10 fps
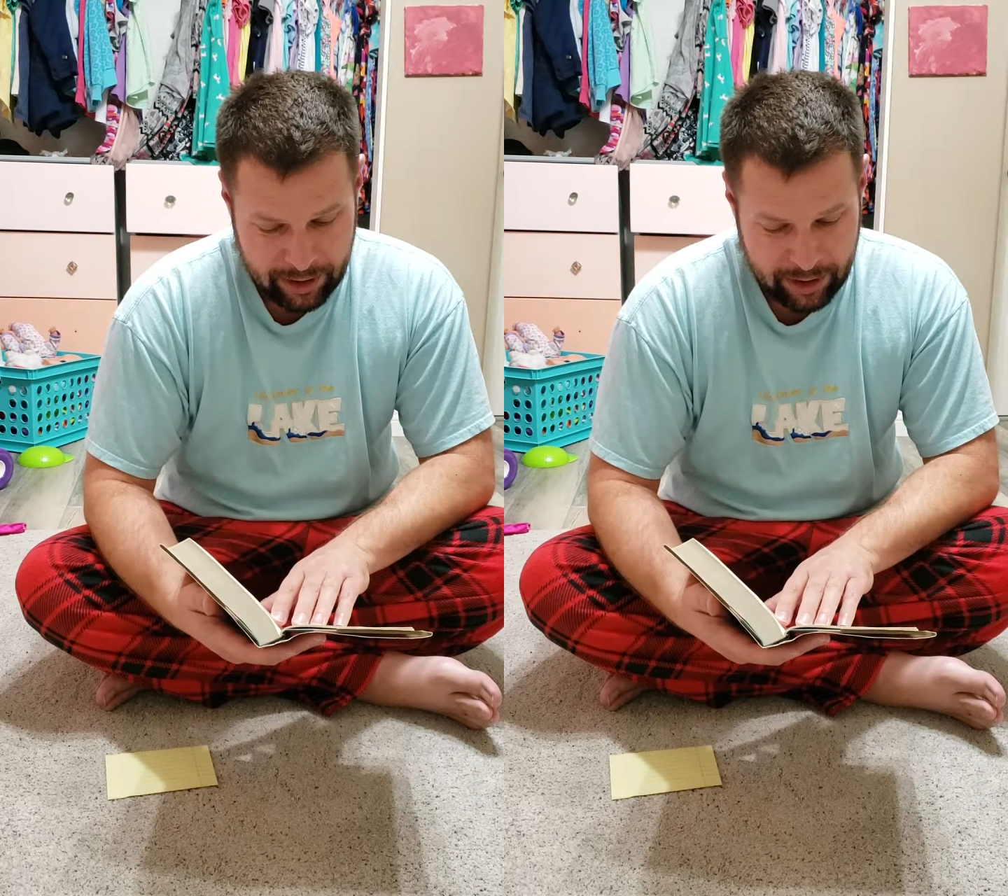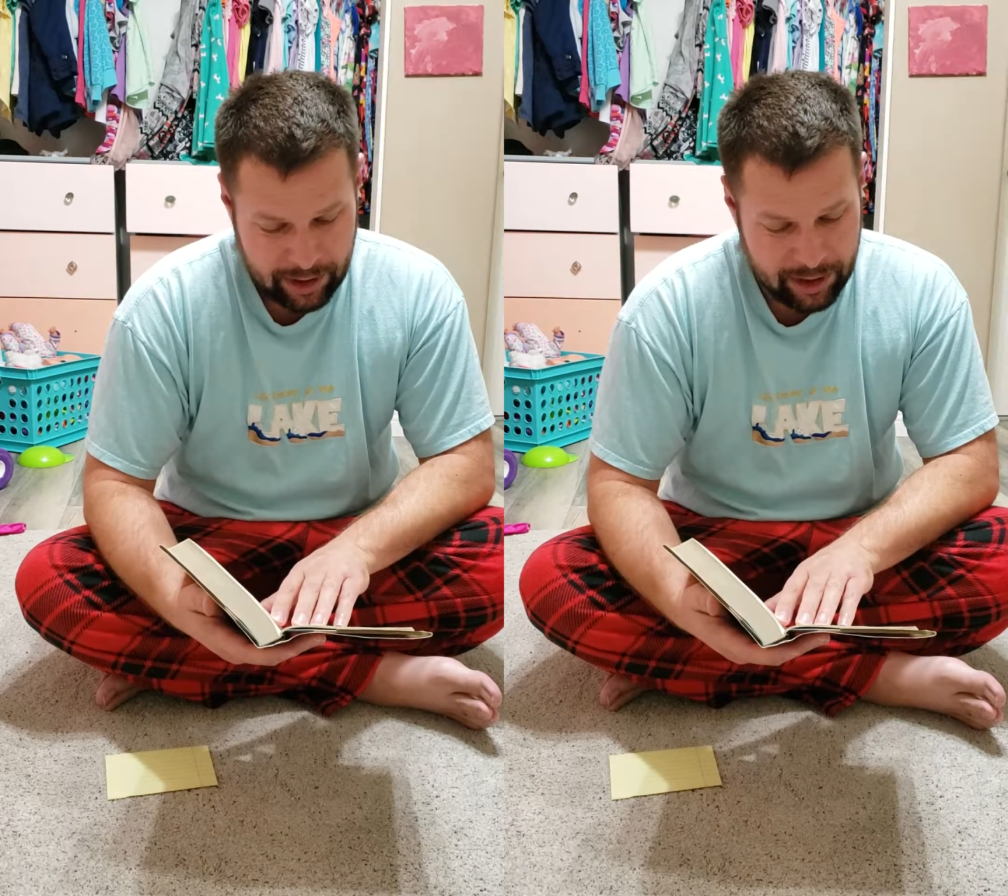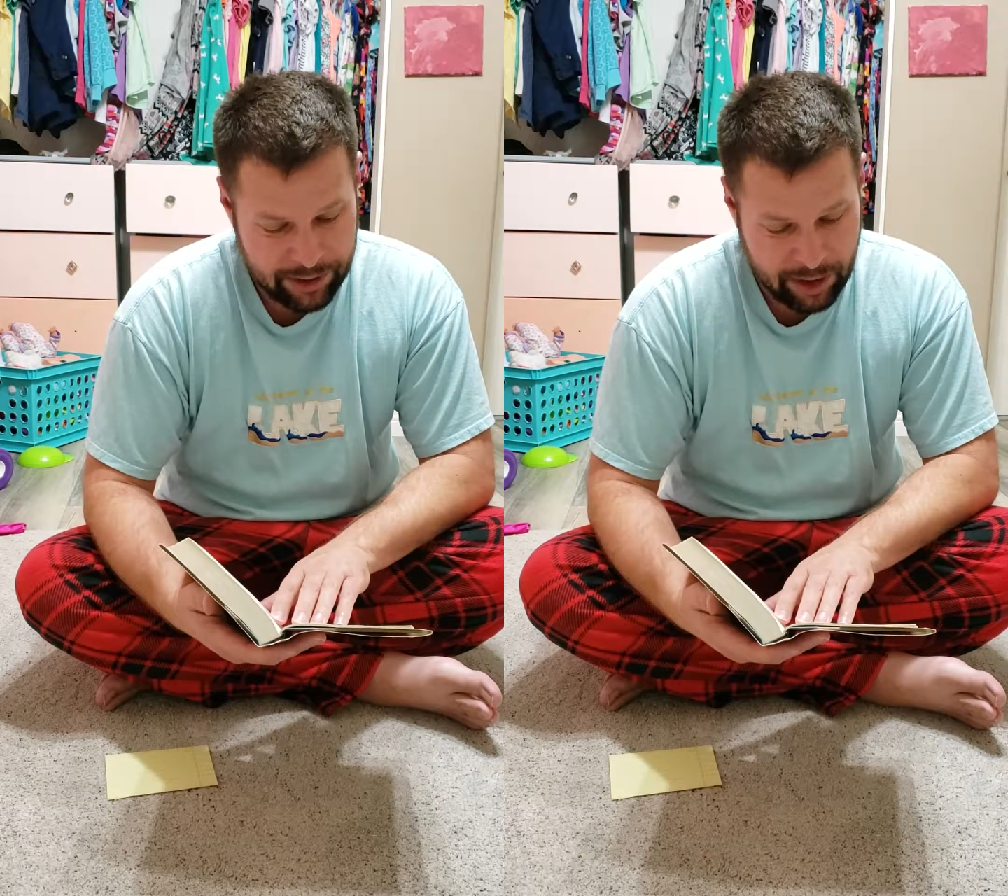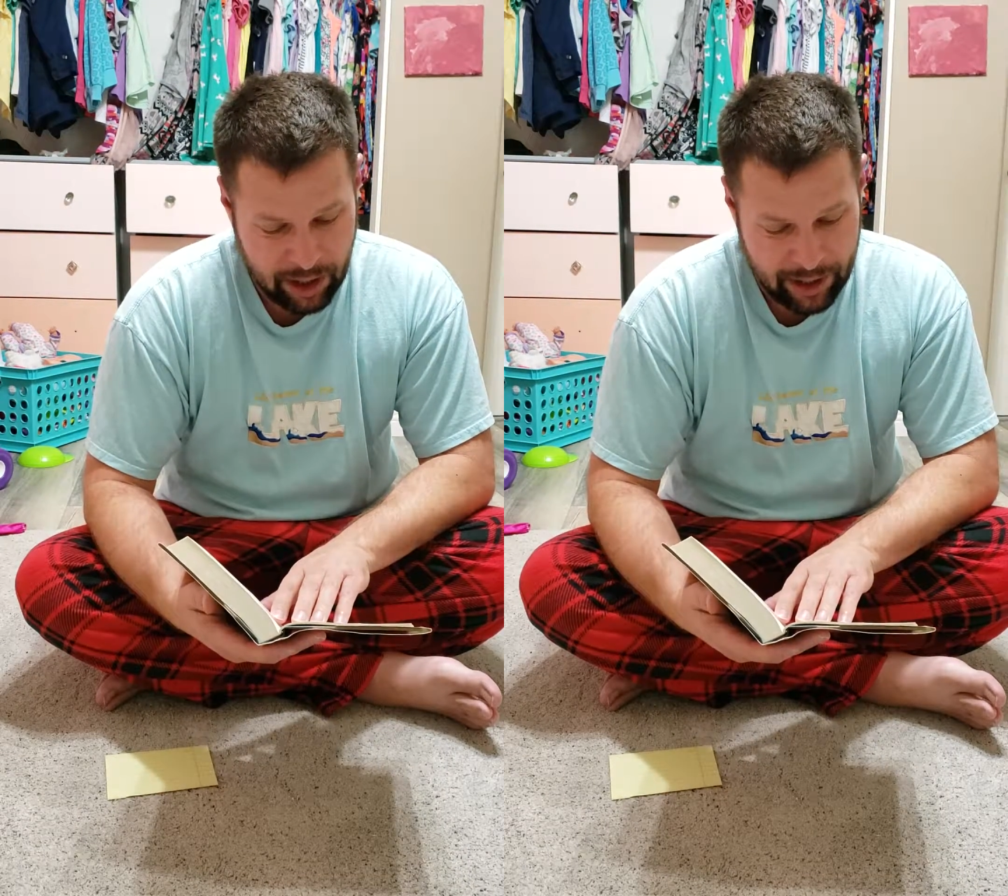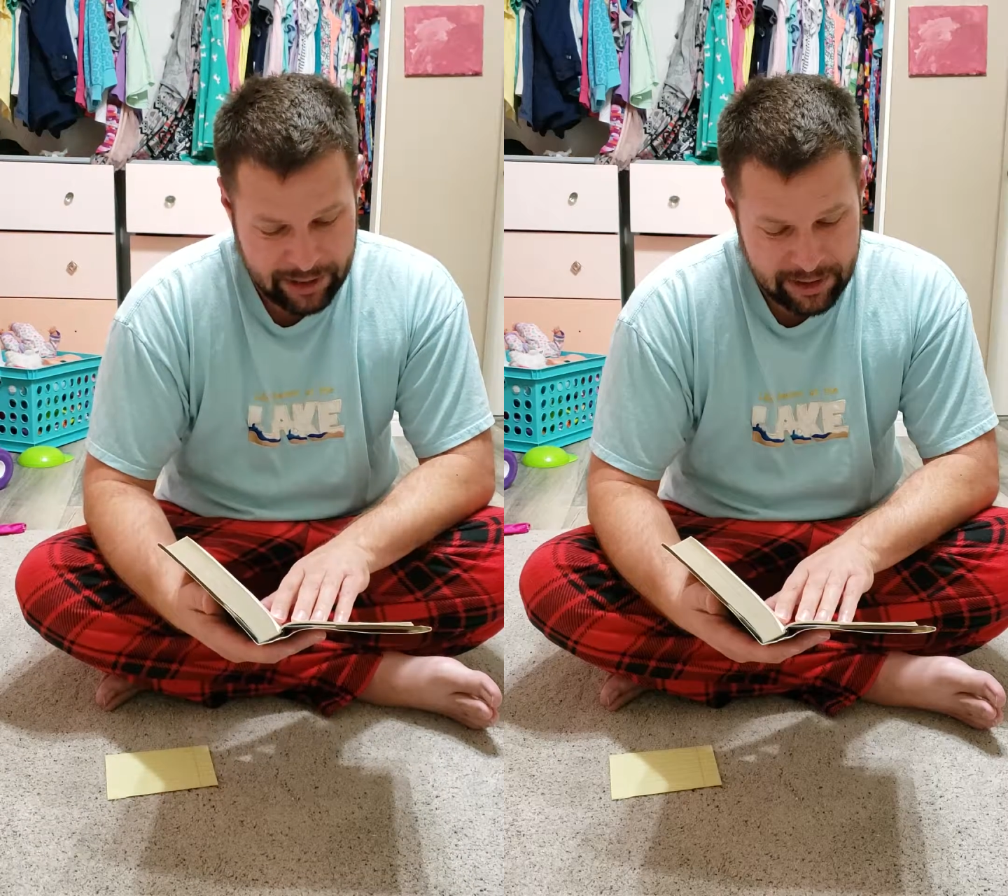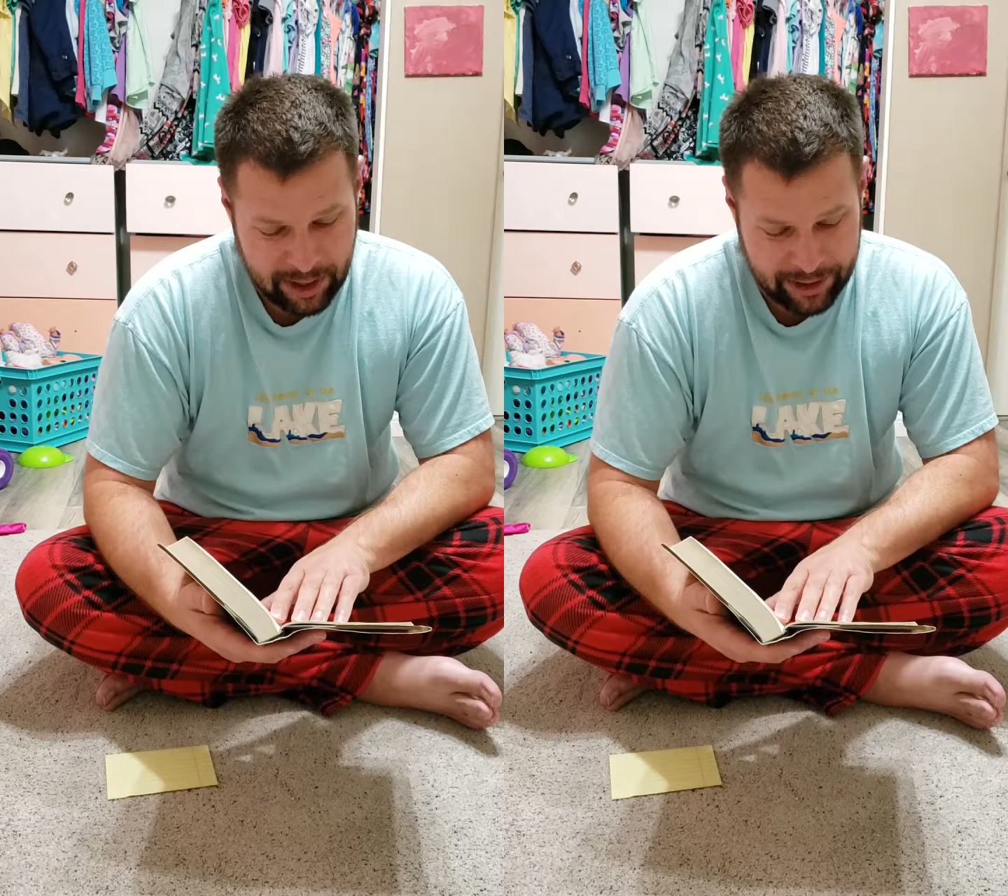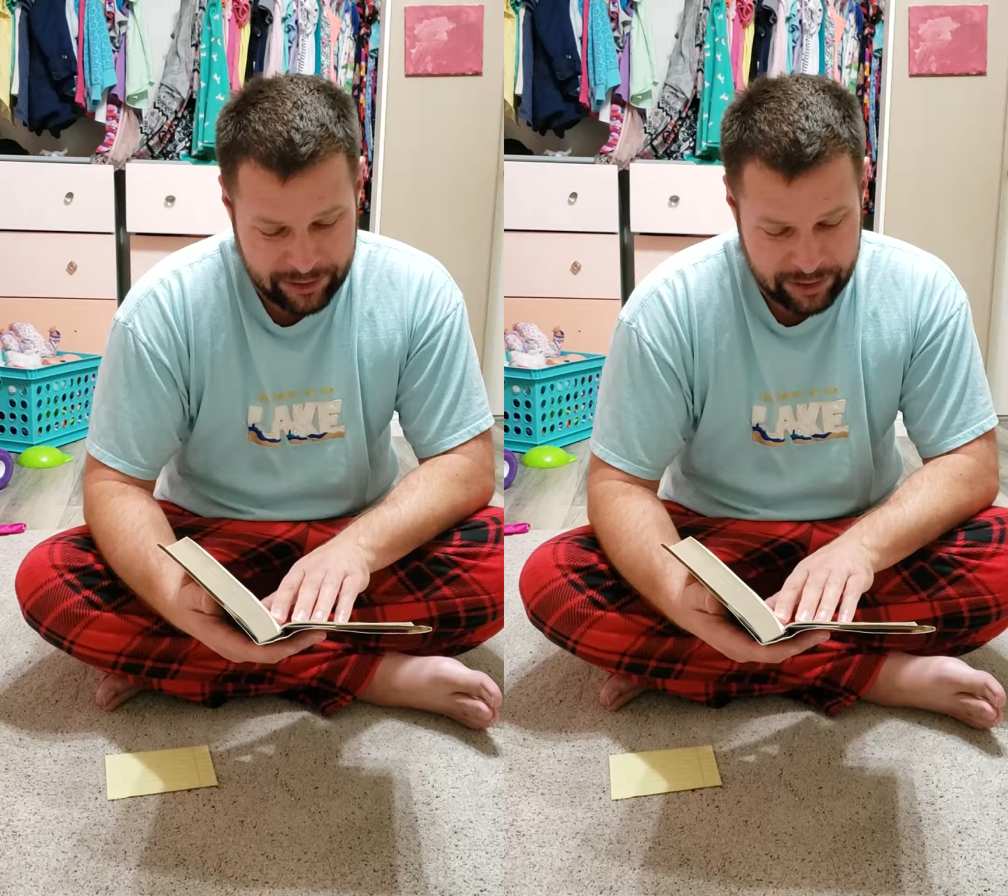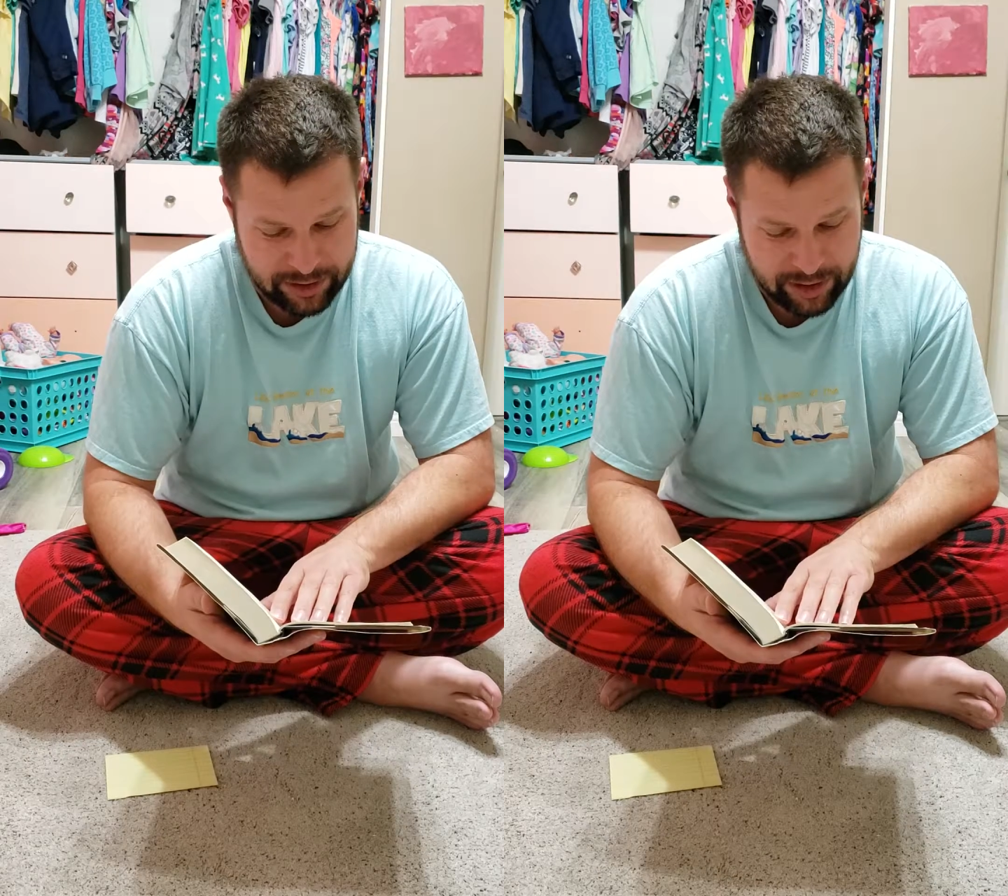He thought I'd died
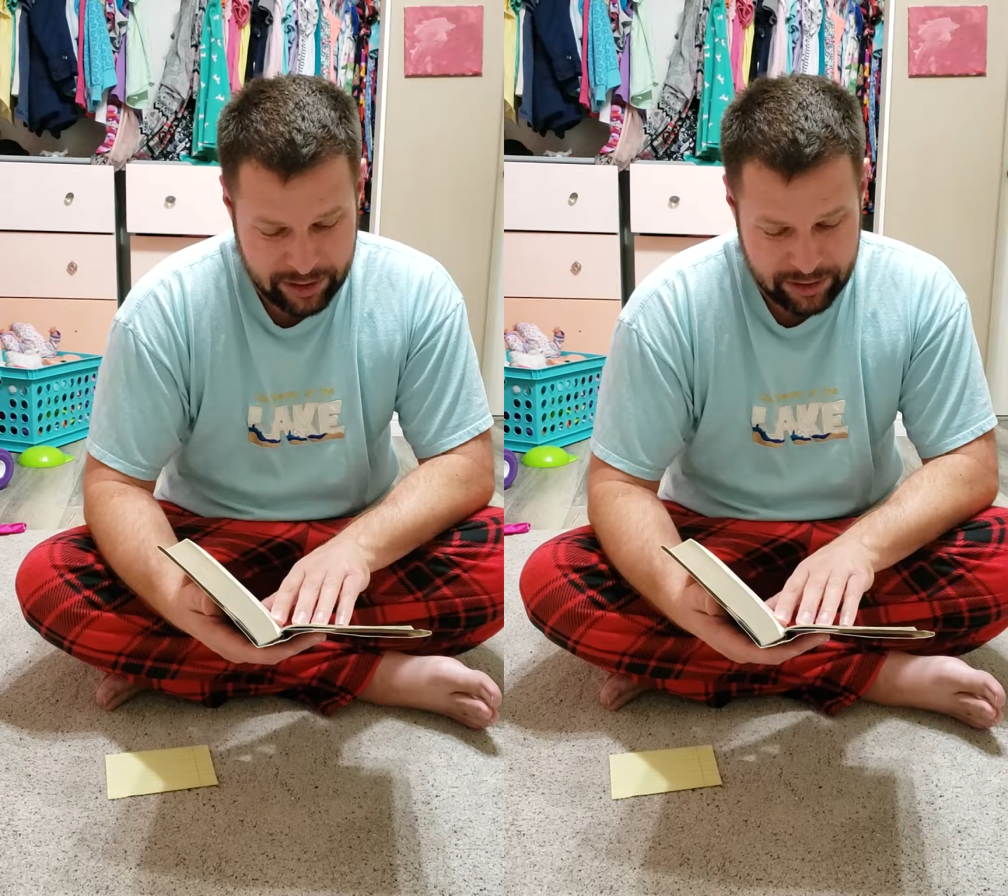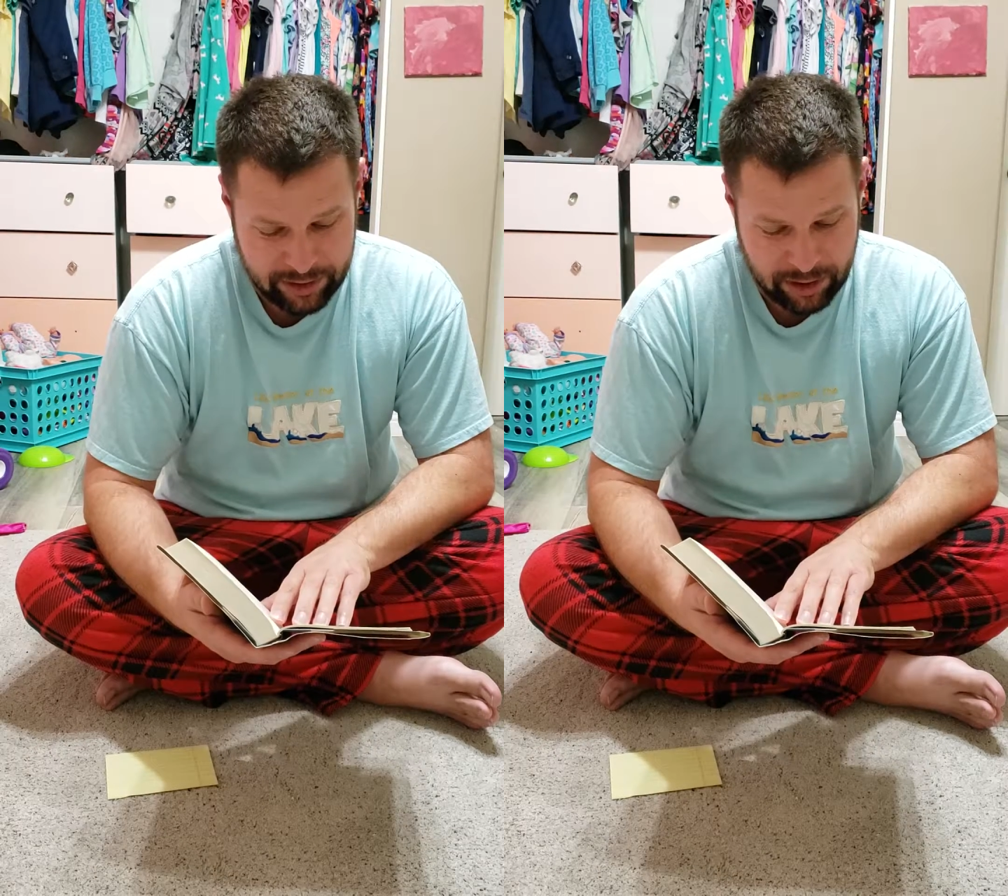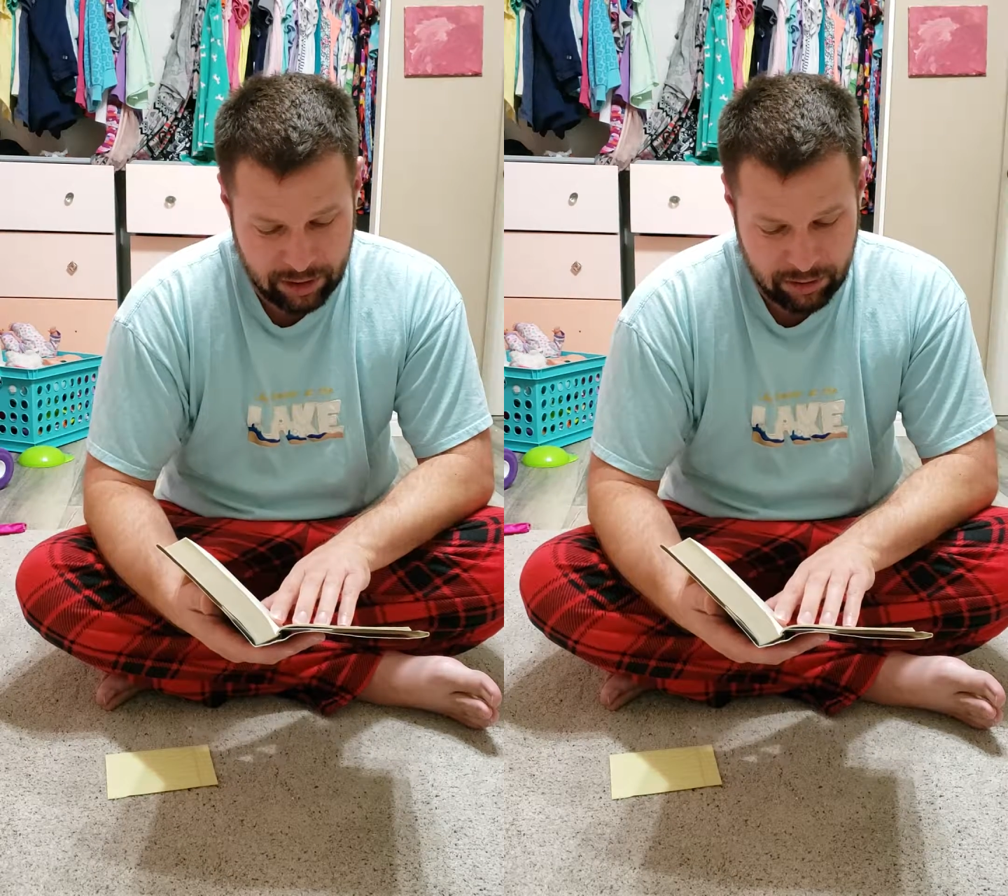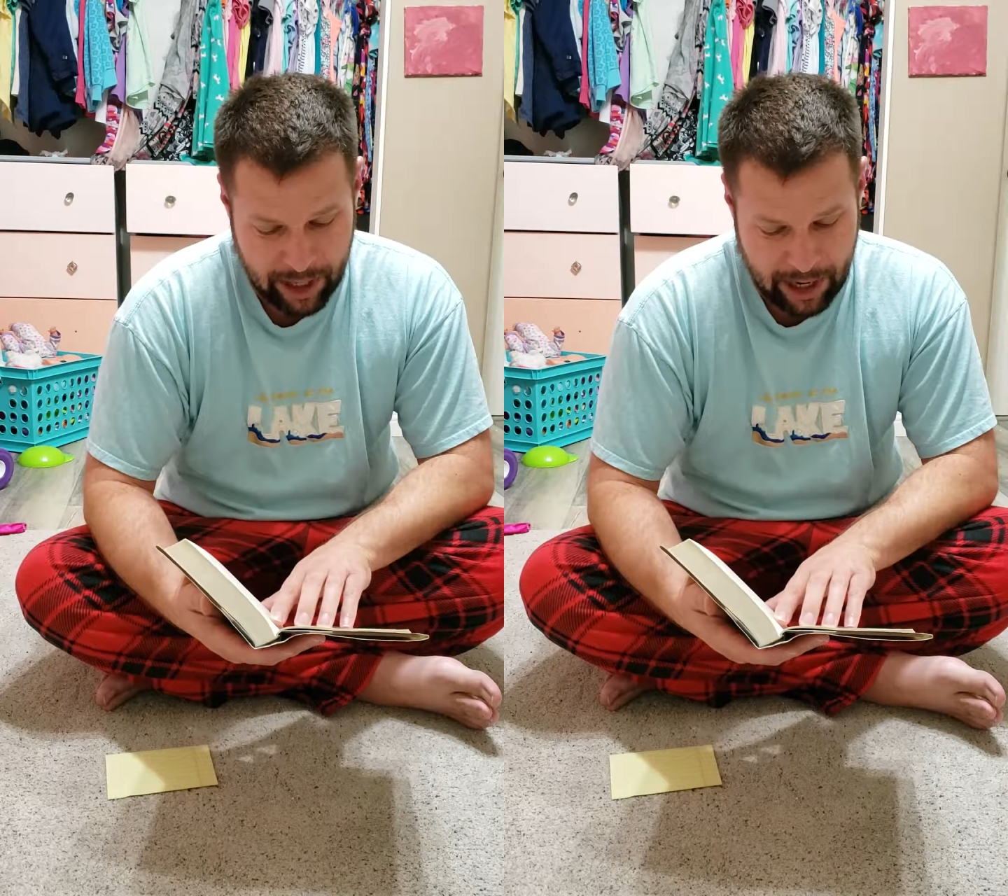13 years ago